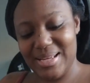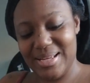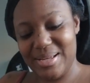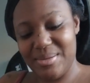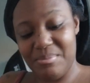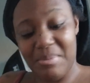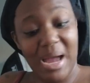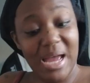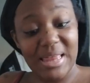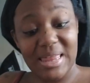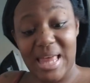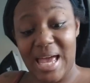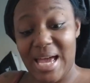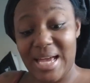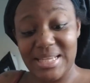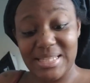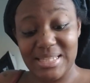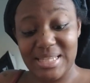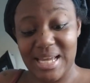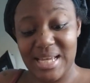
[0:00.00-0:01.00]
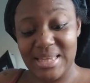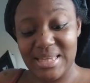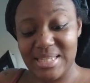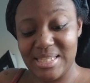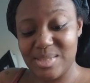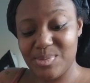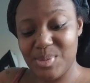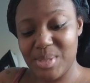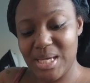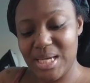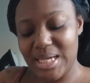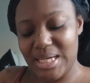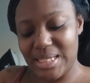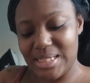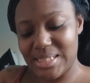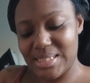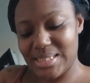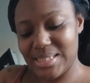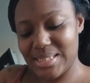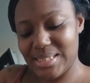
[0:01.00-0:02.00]
My last at this
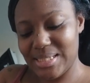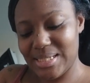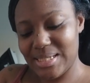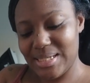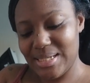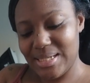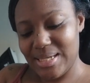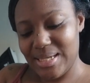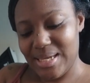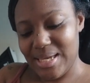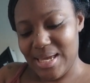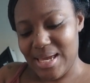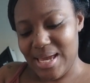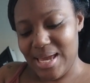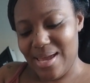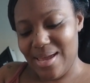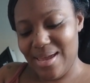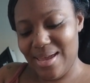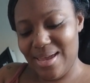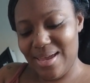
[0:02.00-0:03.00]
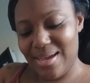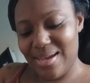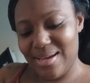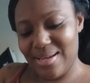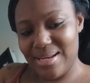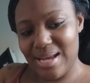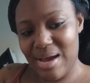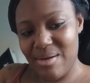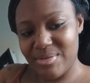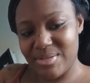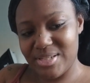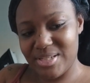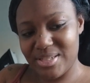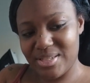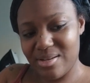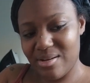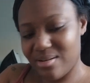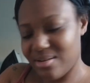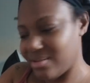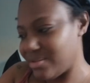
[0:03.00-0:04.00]
place. And I was just
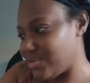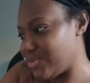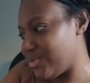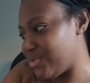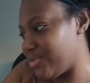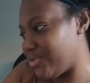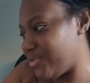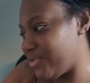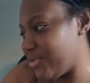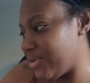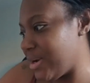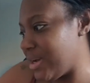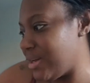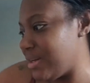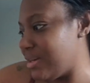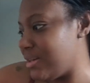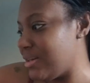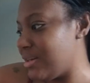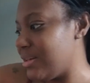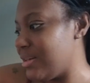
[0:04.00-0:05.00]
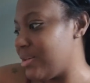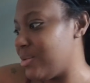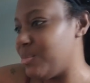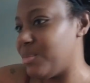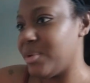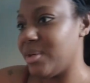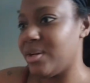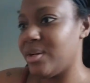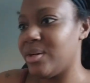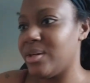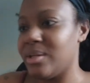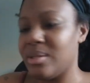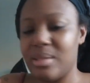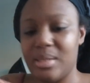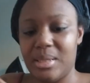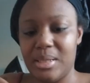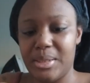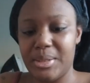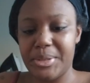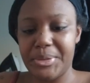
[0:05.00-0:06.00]
talking to a friend a little bit
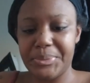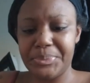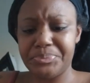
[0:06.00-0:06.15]
earlier.